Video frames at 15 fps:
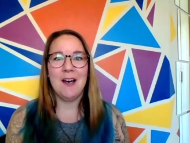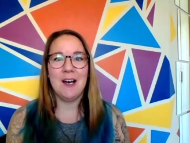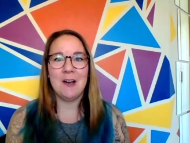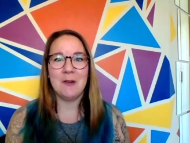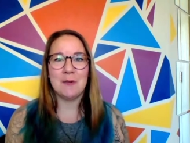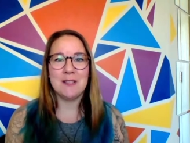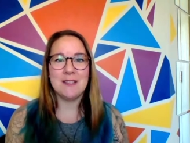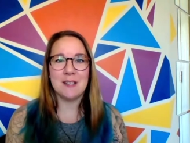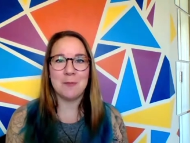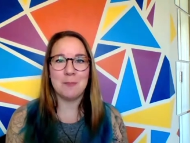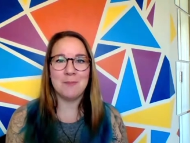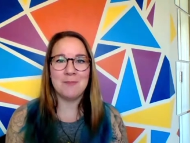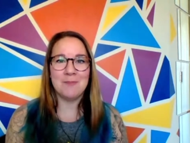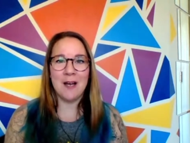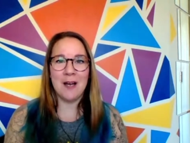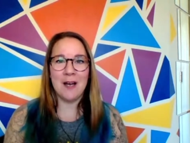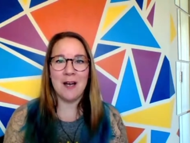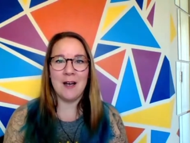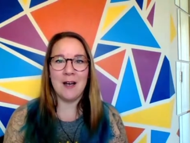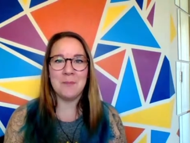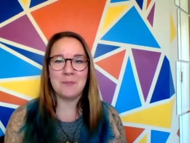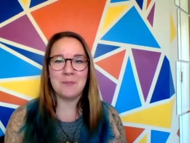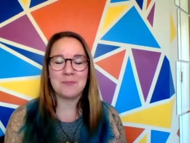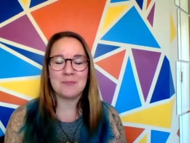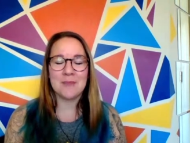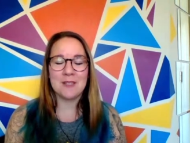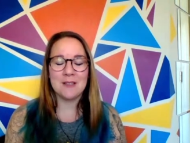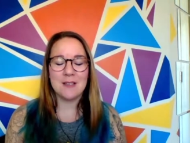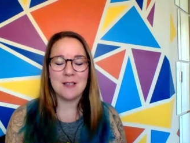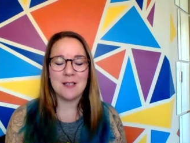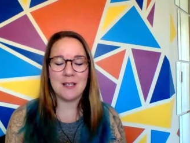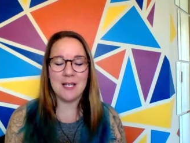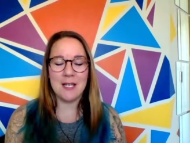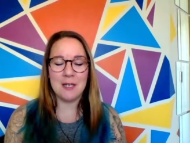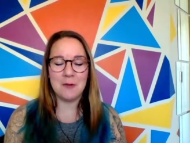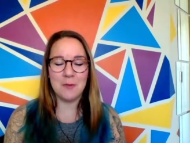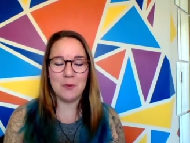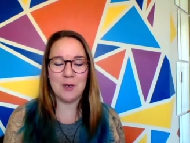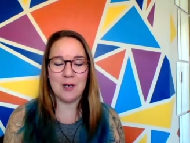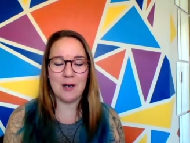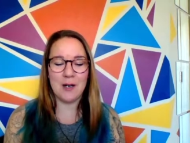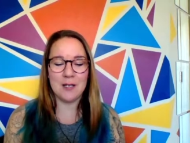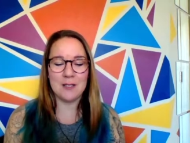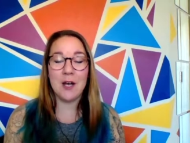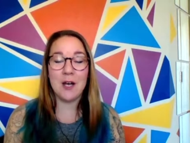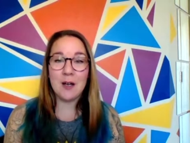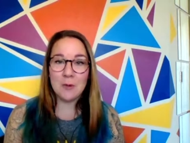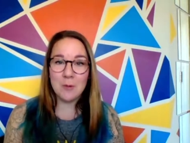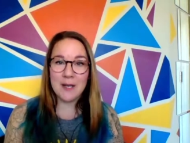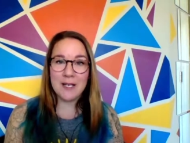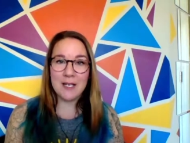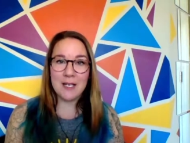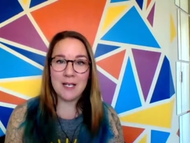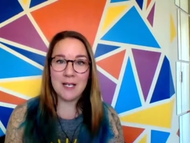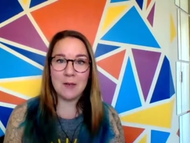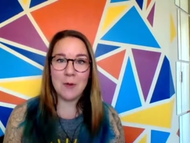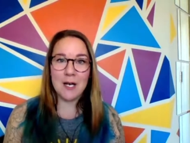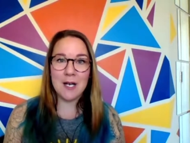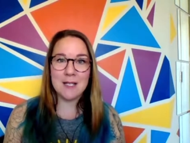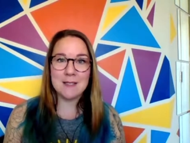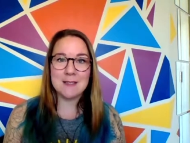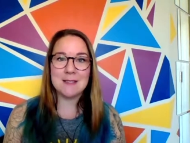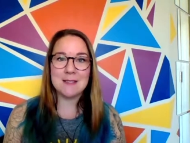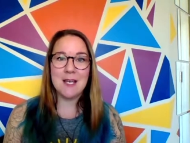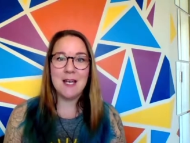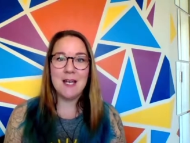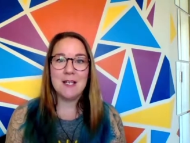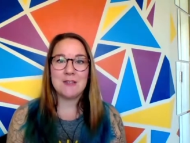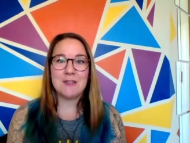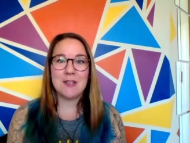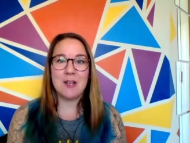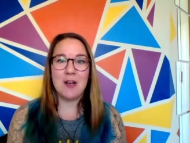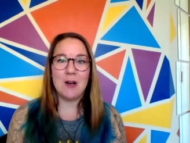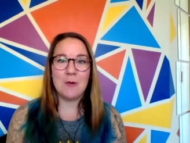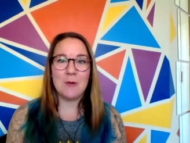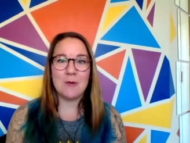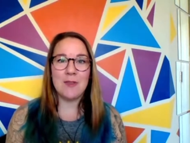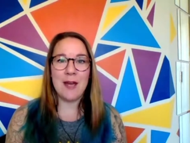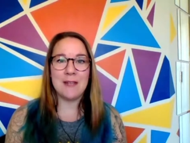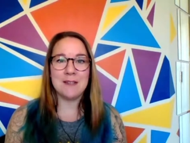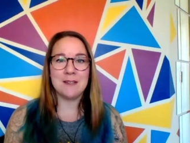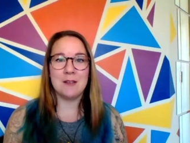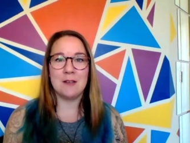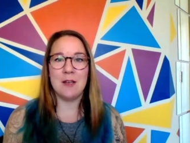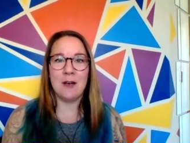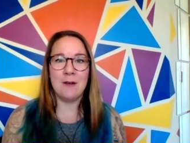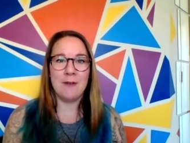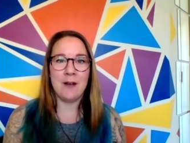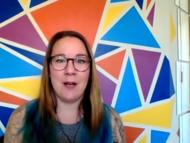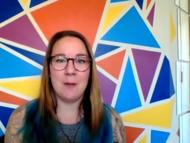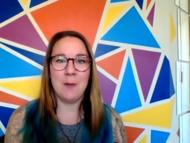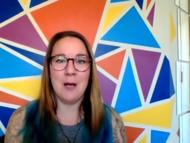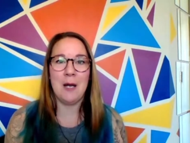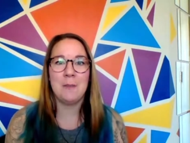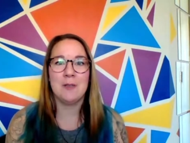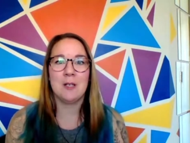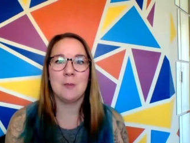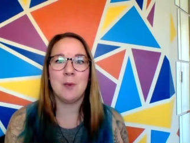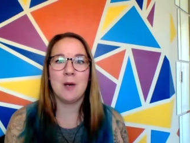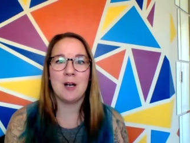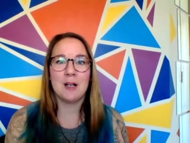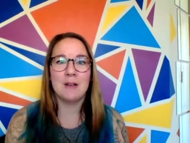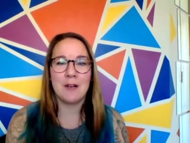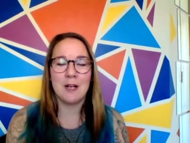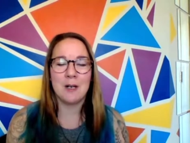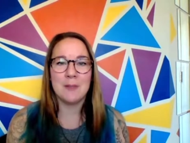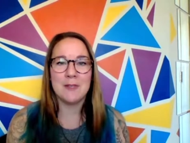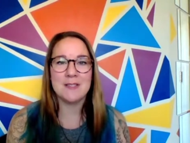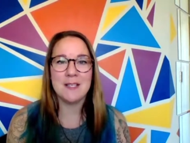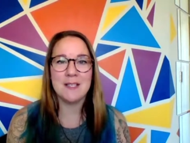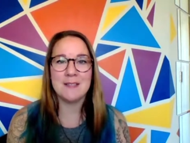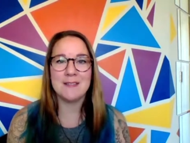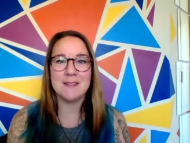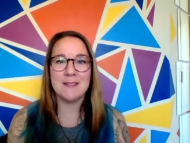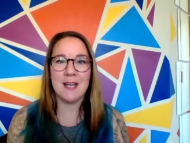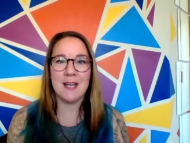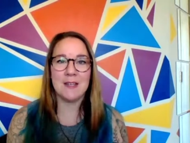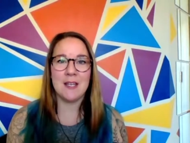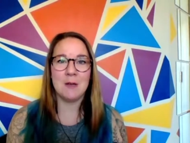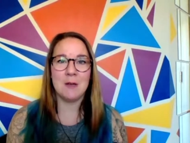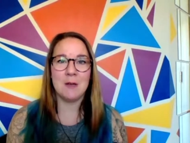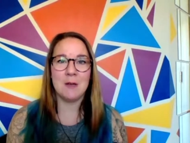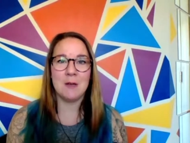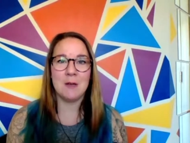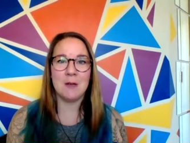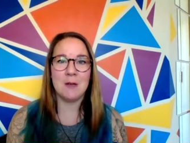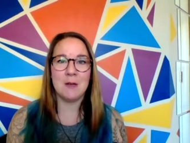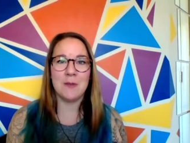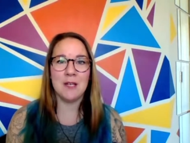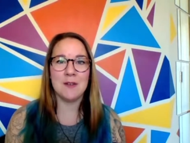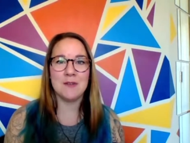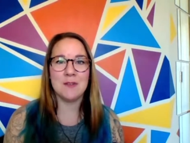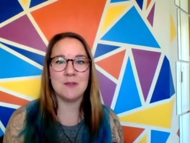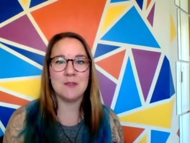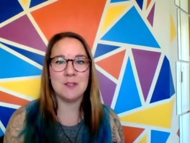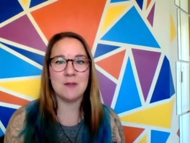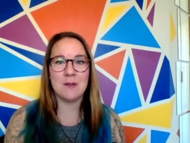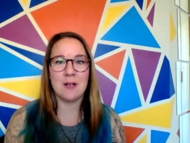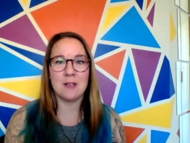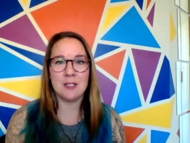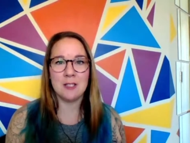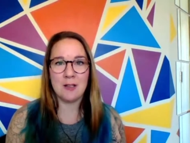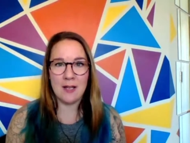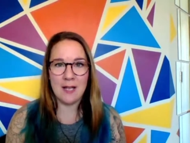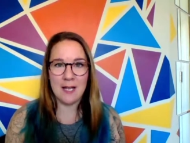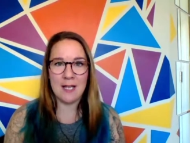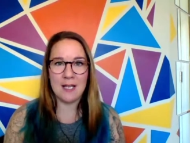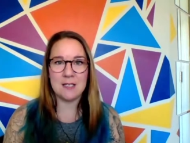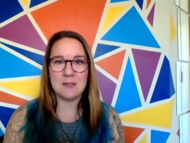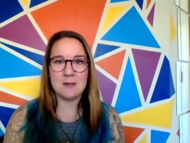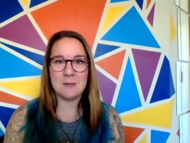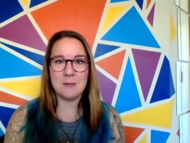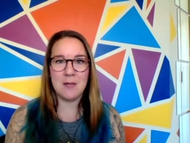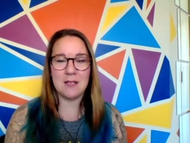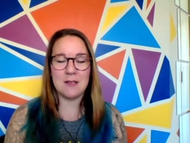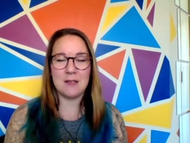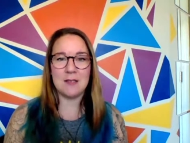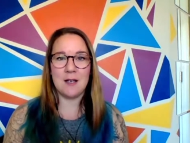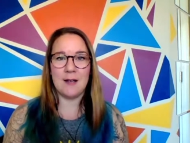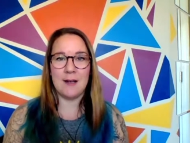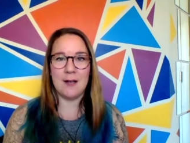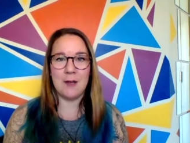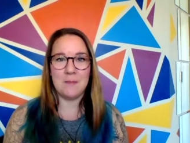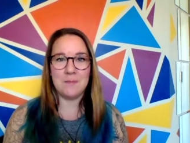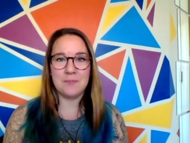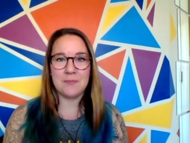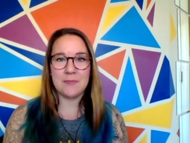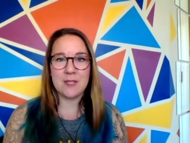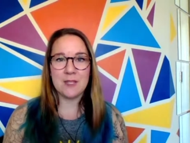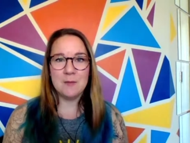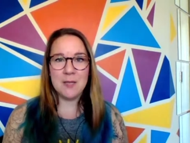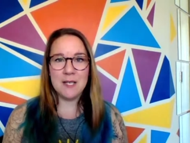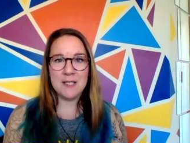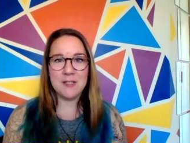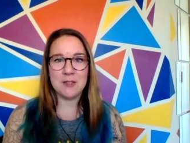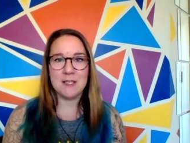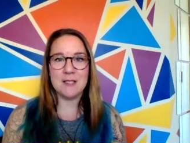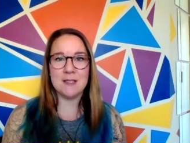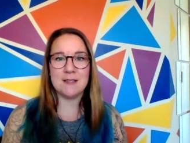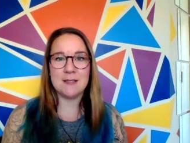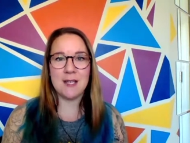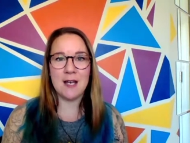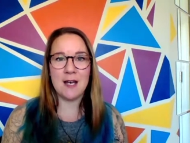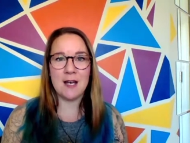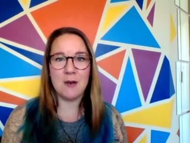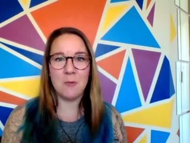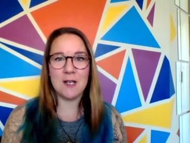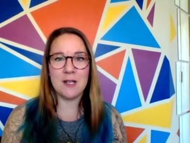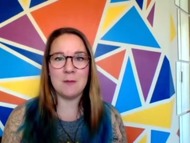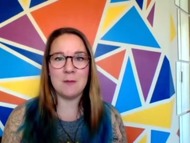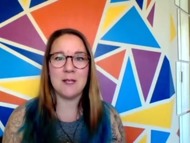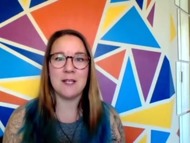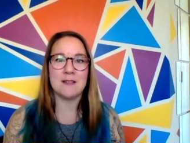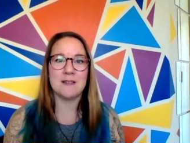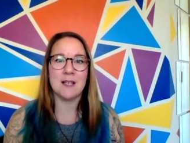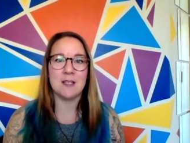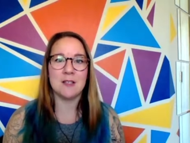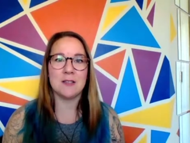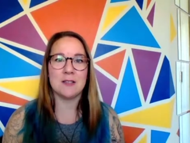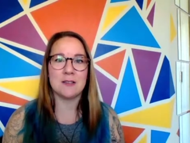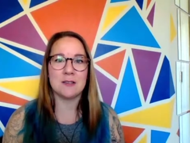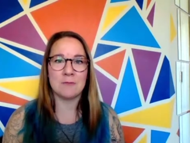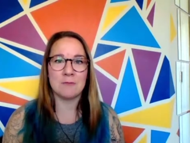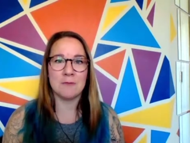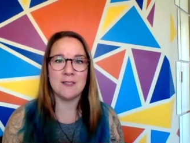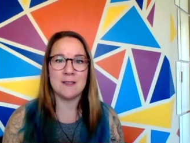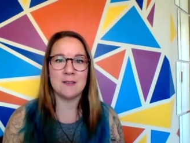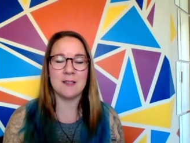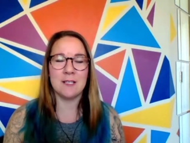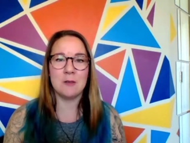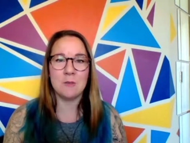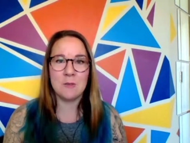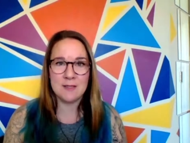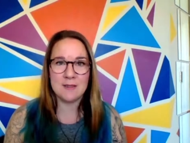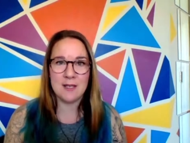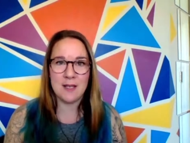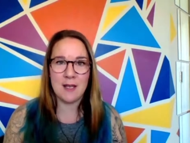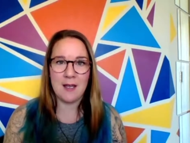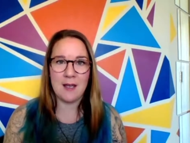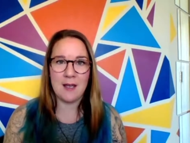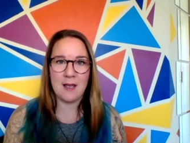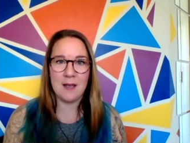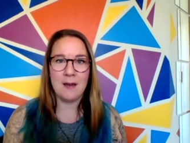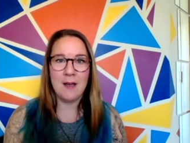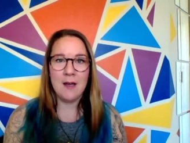We did a cake for a dog wedding once. So that's a very popular part of our business. And then we also do our little handmade pastries. One of the biggest sellers recently was a